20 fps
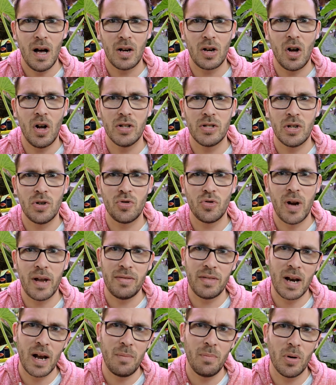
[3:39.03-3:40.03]
a
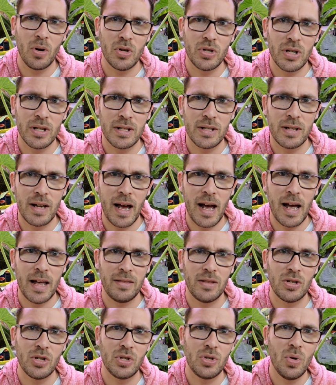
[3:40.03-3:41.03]
concentrate that I purchased
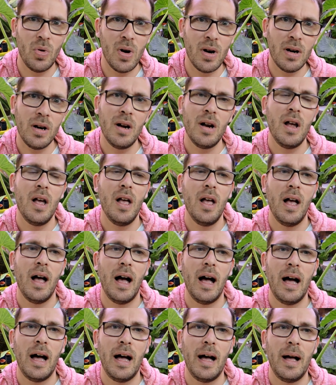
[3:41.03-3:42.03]
at the store
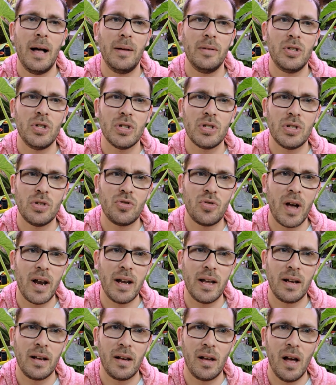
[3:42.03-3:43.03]
uh, just to
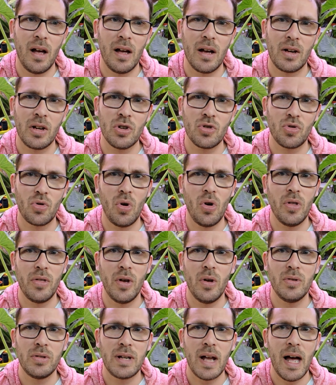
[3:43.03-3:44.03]
try to uh,
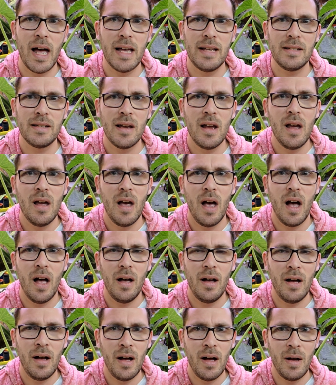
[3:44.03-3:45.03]
control those guys.
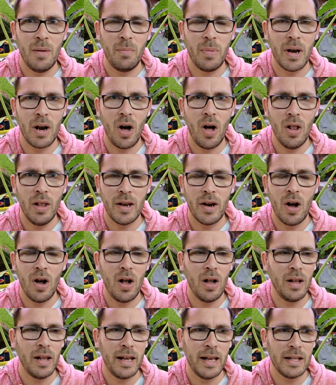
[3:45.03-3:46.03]
Uh, but all in
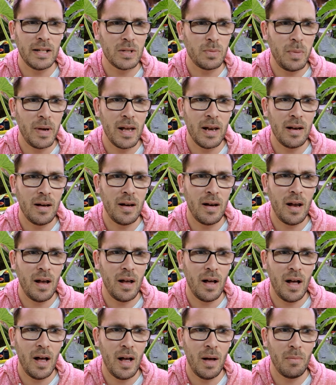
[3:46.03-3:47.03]
all, it's been
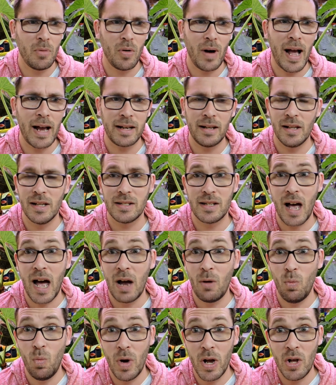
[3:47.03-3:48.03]
uh, miraculous.
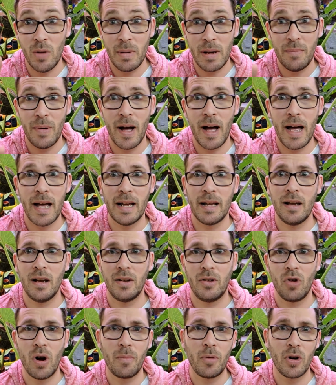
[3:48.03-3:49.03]
I will be buying
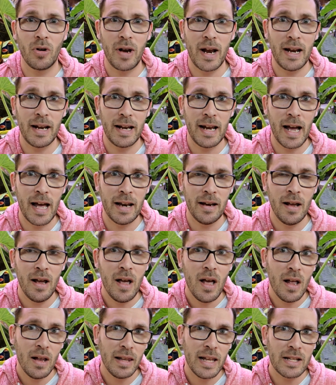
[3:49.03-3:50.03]
Grub Grenade again.
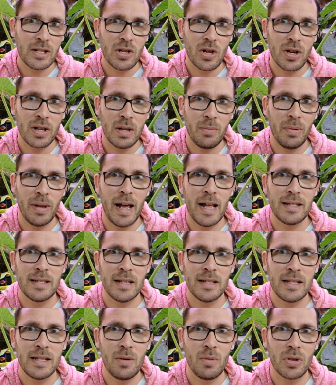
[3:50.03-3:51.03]
Let's look at the
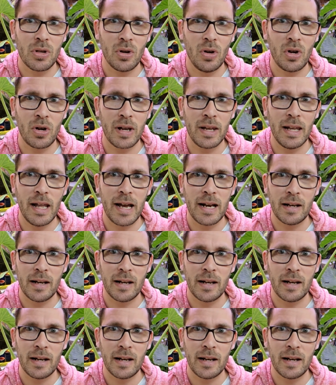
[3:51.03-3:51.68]
plants and see what they're looking